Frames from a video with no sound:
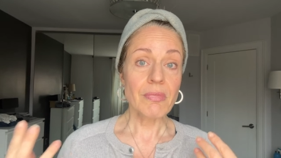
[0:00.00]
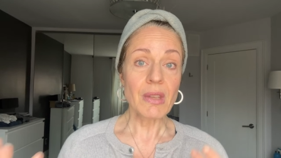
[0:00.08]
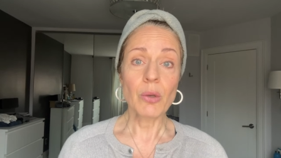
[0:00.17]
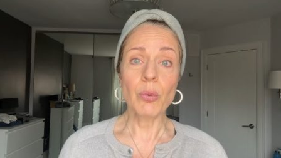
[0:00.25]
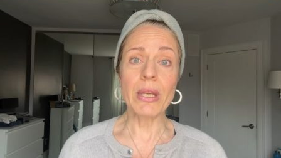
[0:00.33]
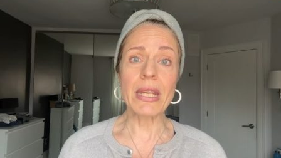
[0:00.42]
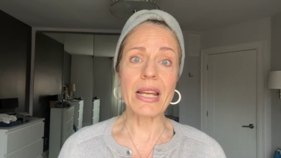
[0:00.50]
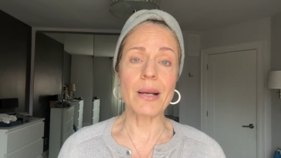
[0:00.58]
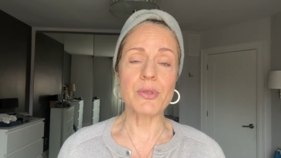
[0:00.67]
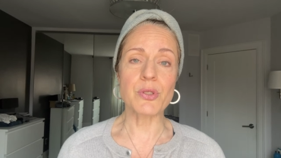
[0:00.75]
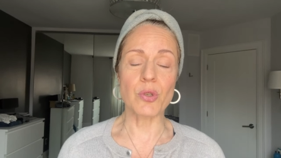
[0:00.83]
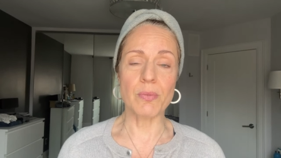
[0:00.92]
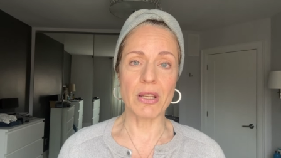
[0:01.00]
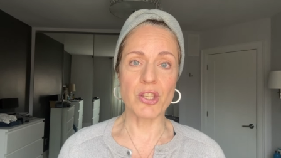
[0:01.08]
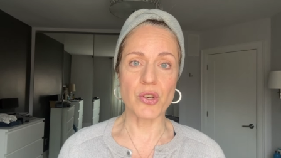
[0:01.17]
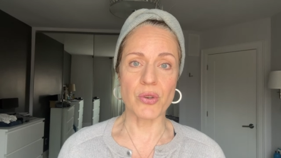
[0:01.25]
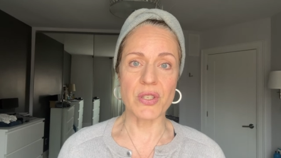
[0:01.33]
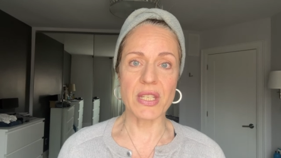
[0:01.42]
when it comes to
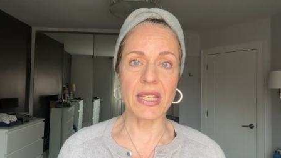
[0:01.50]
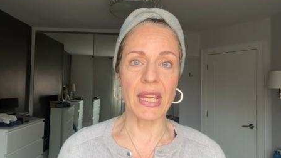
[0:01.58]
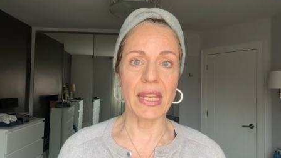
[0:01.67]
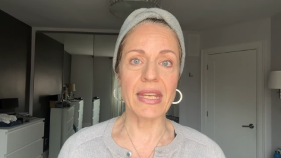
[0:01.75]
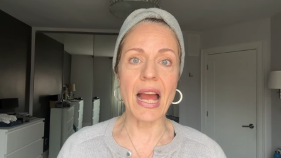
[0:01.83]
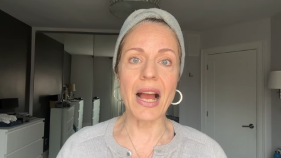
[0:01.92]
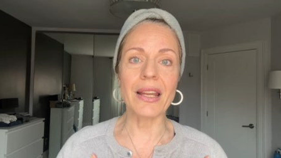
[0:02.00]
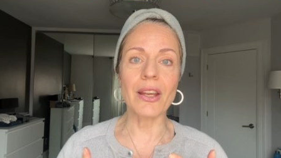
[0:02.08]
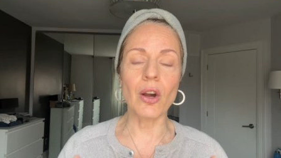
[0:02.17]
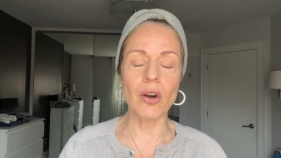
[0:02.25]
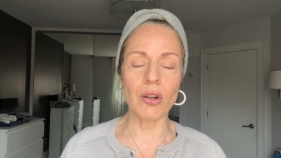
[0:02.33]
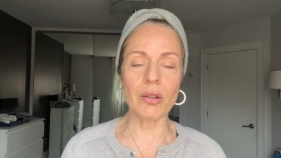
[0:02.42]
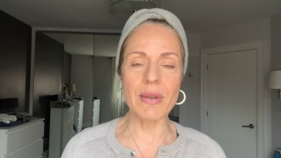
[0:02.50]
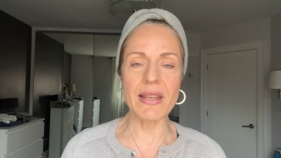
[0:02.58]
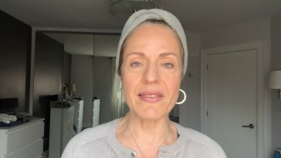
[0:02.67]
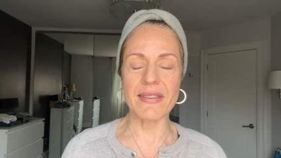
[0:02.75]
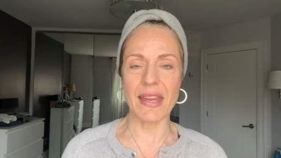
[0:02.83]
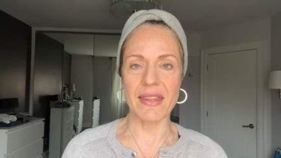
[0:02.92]
mature skin, I
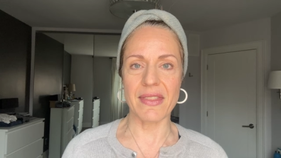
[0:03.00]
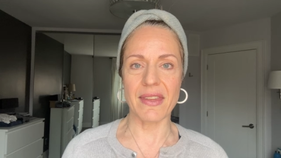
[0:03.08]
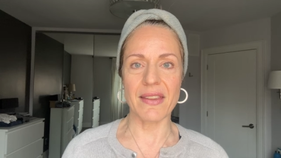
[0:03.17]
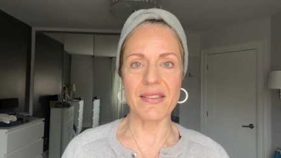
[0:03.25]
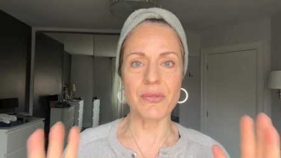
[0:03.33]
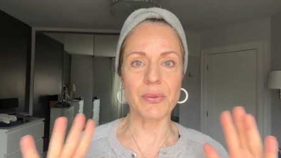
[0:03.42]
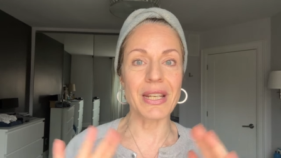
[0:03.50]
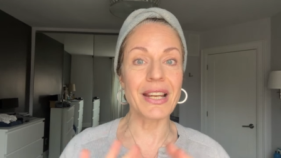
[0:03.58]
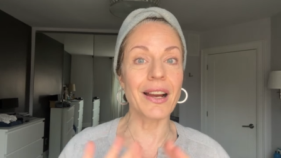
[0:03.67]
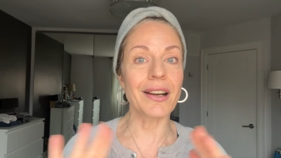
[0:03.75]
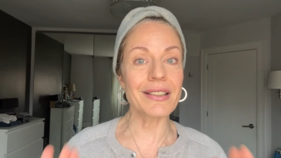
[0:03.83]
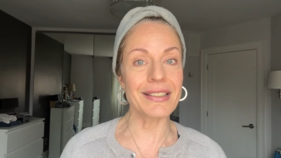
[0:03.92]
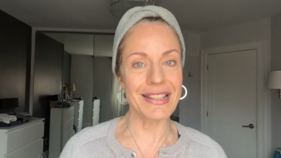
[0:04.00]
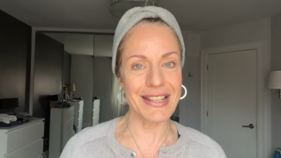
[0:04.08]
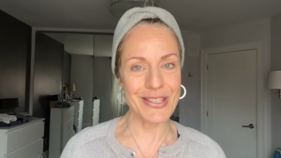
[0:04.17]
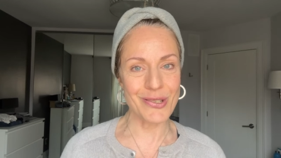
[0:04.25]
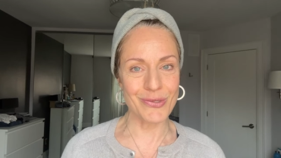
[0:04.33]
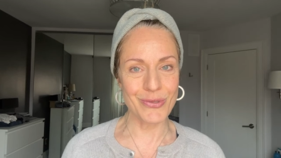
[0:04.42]
always say this,
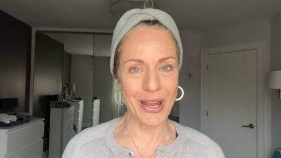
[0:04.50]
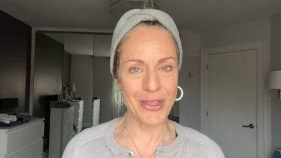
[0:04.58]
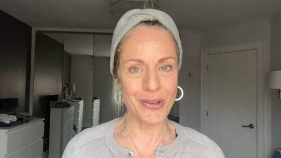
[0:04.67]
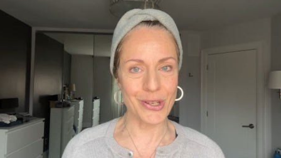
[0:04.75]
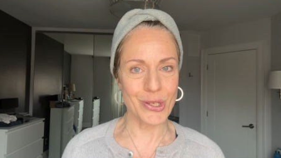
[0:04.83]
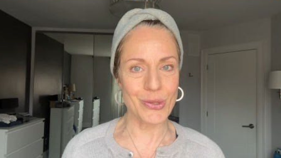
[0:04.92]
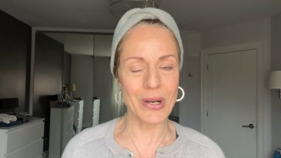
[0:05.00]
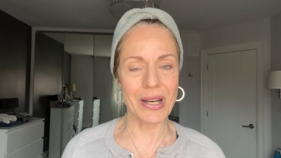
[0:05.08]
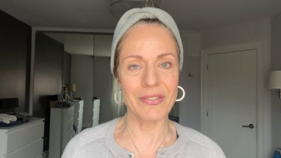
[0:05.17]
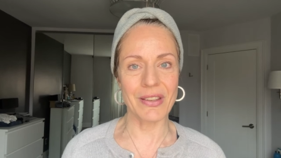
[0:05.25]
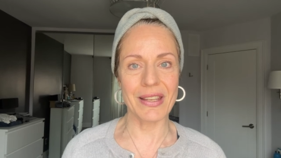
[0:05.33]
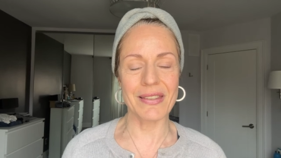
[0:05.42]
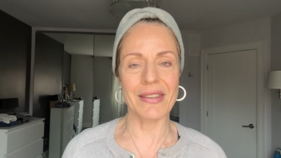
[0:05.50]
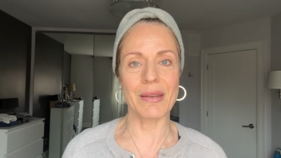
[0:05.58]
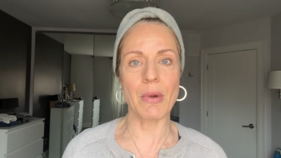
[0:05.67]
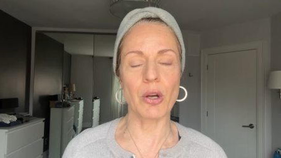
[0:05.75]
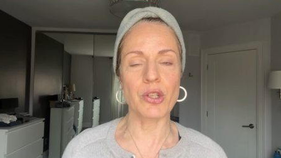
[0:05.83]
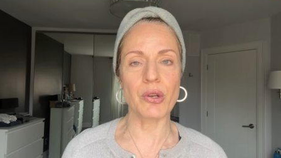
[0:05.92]
regardless of whether you have
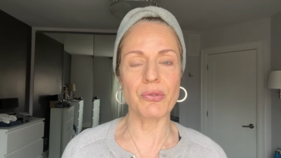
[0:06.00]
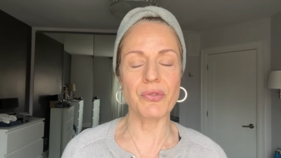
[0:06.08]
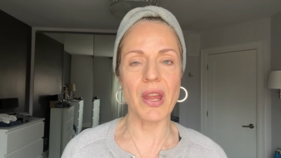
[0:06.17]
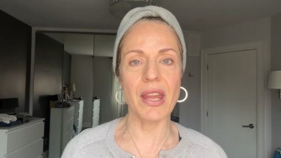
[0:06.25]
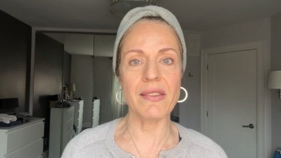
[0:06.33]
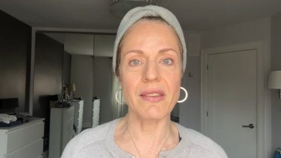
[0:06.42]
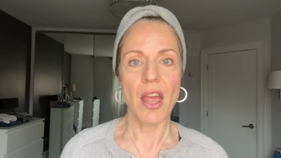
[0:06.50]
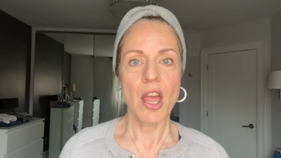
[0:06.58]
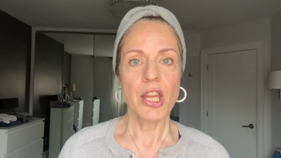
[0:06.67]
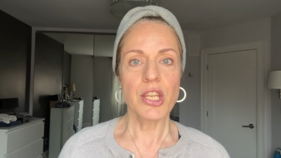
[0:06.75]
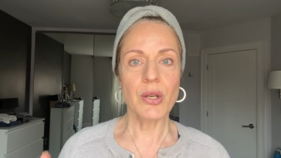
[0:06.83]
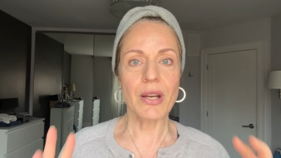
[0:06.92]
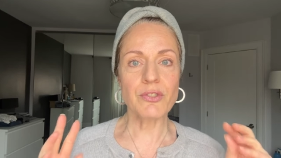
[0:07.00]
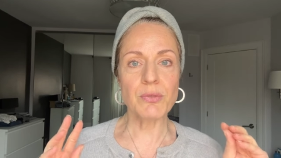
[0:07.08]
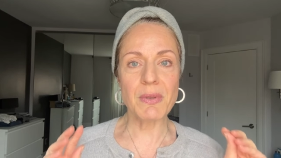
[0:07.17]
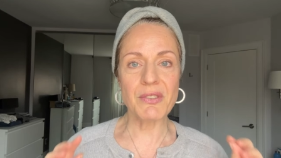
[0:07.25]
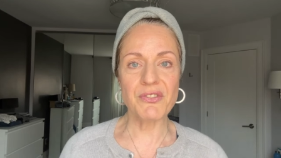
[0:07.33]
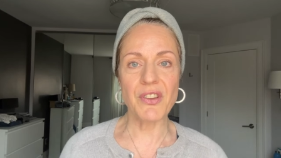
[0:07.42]
eczema on your face, you have to
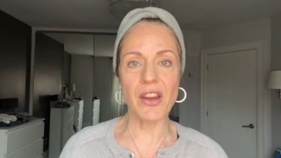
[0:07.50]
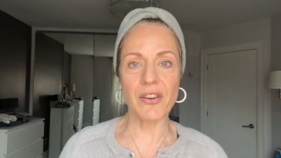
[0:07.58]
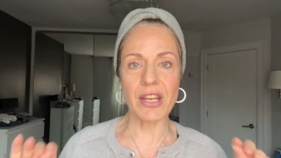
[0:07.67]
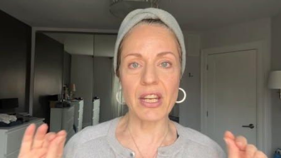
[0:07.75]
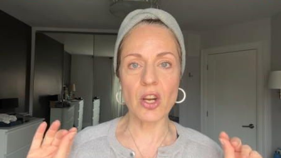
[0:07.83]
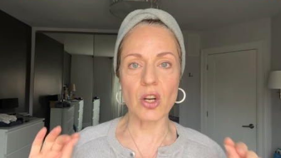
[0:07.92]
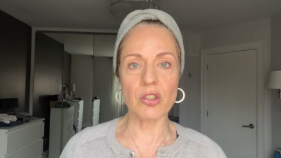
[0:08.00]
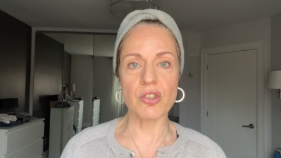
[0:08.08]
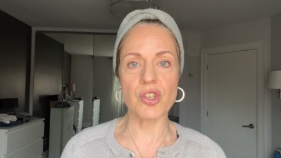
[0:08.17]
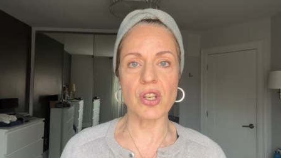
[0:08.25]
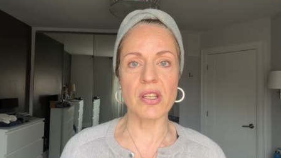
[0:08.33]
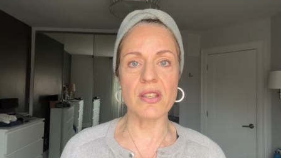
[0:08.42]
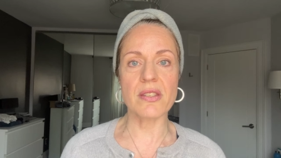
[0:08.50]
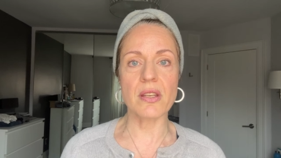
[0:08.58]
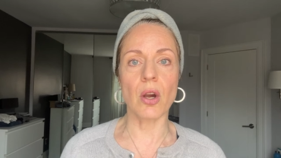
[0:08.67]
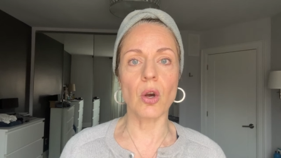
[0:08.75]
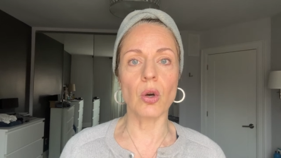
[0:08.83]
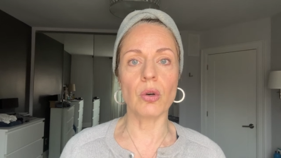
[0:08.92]
be very conscious
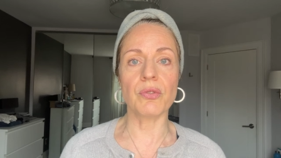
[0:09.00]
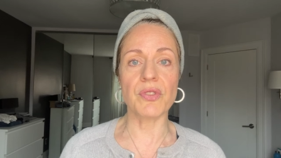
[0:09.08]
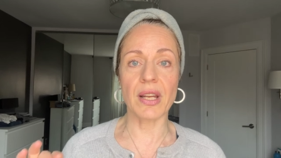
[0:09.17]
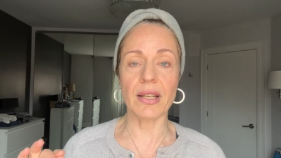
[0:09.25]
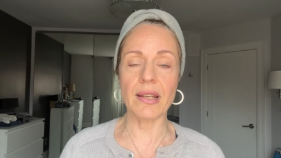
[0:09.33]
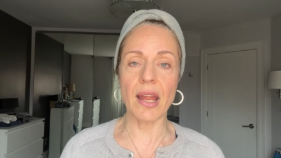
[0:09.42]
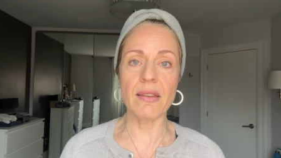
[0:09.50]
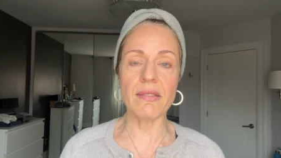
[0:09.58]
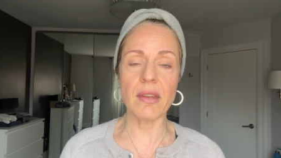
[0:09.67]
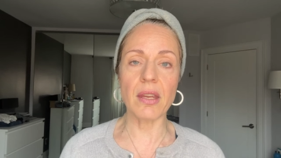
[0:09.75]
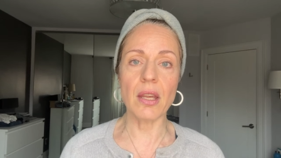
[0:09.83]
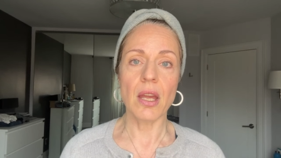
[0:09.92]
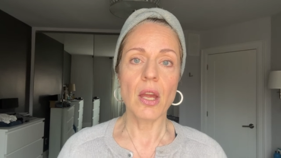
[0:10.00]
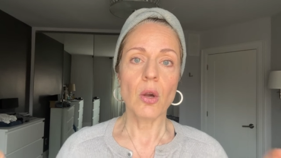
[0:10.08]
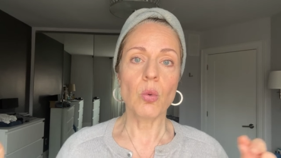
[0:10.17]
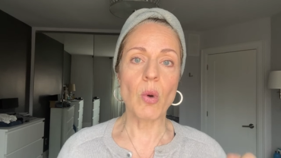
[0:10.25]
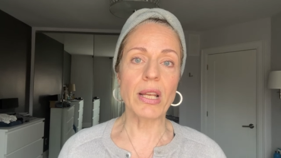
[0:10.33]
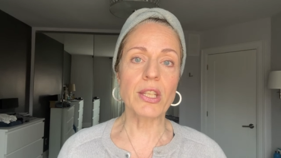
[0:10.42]
of the cleansing,
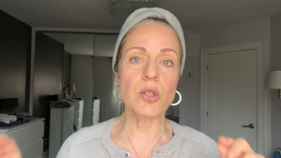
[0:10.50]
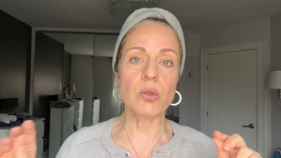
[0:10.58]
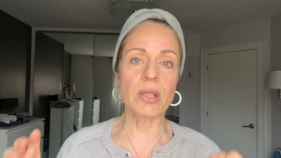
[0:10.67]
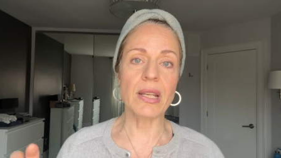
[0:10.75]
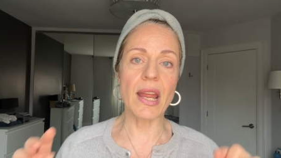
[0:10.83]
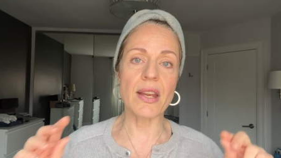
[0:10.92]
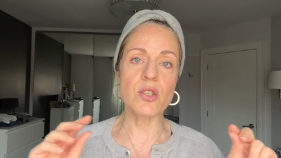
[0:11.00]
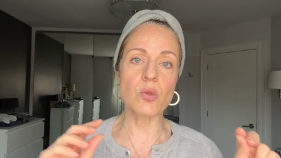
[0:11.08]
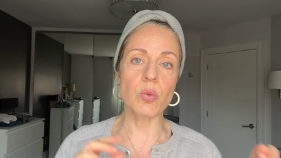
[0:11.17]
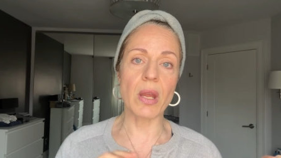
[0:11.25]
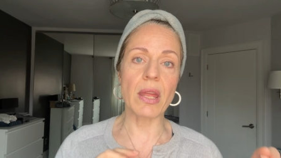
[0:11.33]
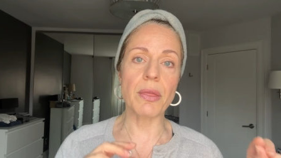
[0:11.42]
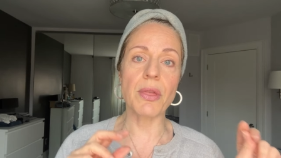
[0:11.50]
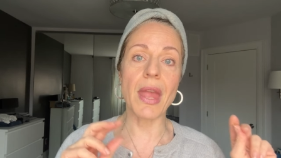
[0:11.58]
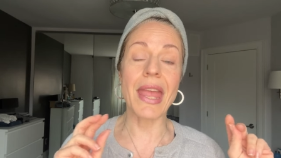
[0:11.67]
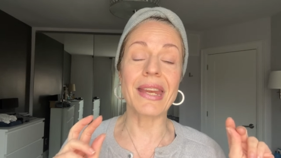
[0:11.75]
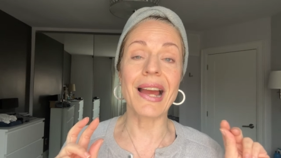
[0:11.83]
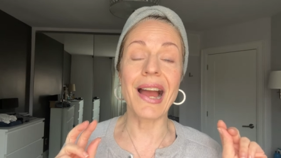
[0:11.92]
what you cleanse with,
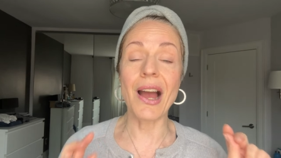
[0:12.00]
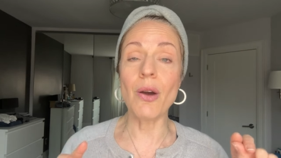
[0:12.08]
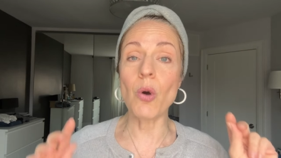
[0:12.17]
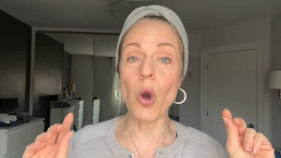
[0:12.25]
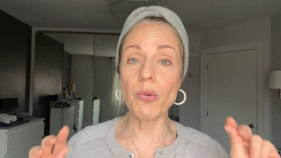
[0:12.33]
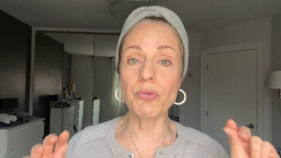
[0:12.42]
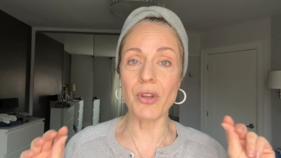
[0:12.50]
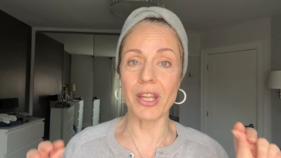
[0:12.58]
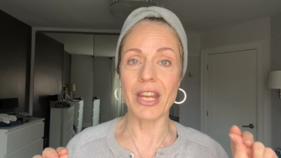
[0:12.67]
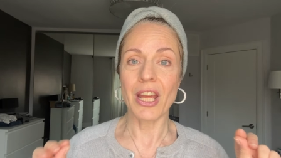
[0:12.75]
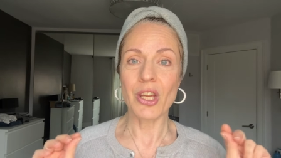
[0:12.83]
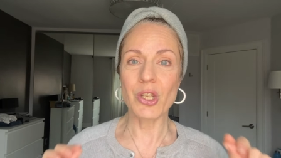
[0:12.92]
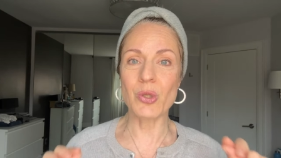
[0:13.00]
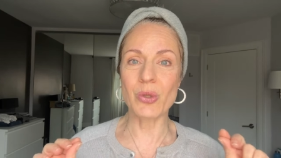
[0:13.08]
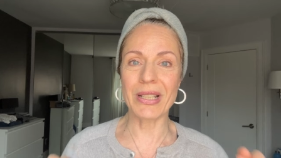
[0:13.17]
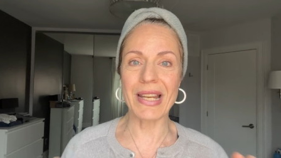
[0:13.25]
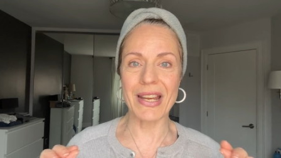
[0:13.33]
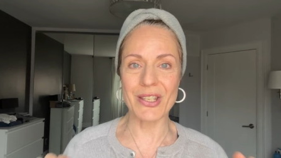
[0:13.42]
and how often you
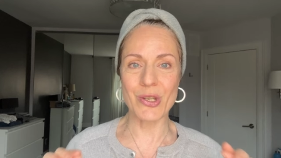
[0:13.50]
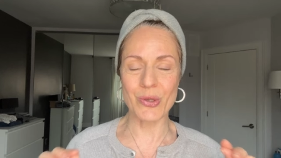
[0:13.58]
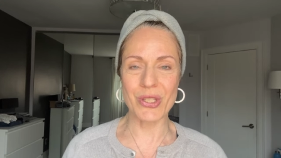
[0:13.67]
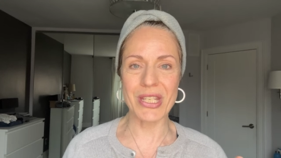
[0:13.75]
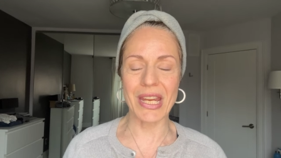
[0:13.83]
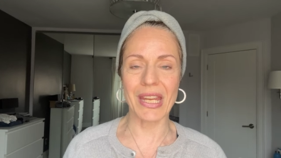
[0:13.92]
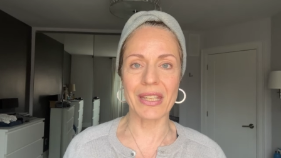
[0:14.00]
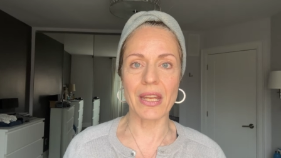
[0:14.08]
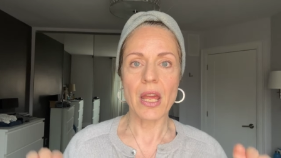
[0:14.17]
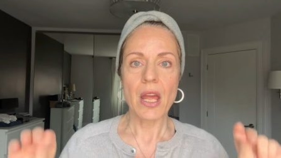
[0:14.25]
cleanse your skin.